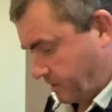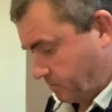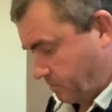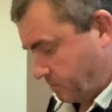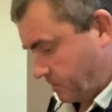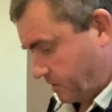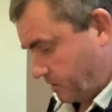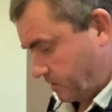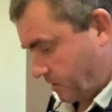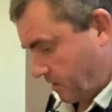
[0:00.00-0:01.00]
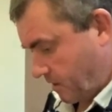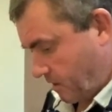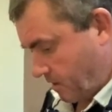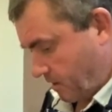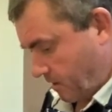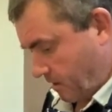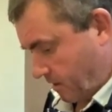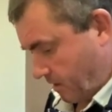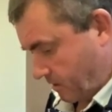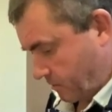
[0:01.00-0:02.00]
Whoops,
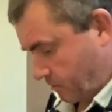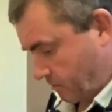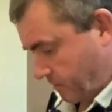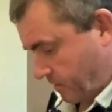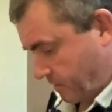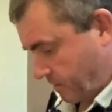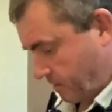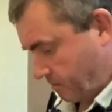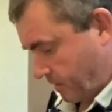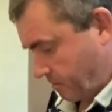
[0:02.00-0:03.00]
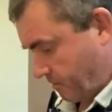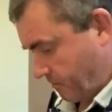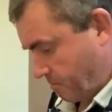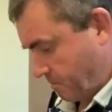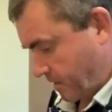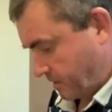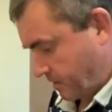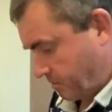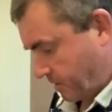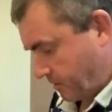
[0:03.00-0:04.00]
that sort of made a bit of a mess in the
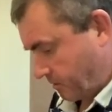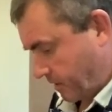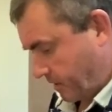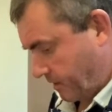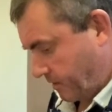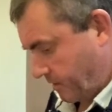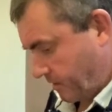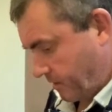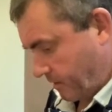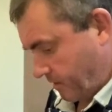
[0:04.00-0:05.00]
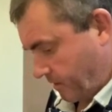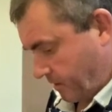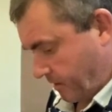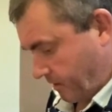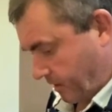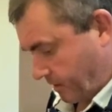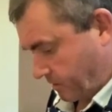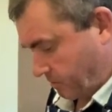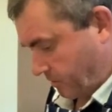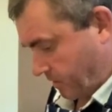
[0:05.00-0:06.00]
middle there. Okay, so
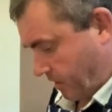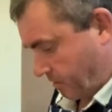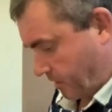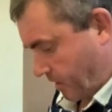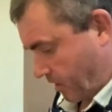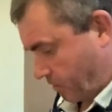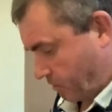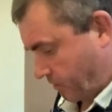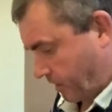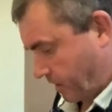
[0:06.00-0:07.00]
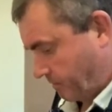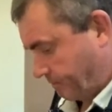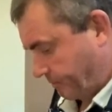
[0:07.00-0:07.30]
we're not coating the whole thing.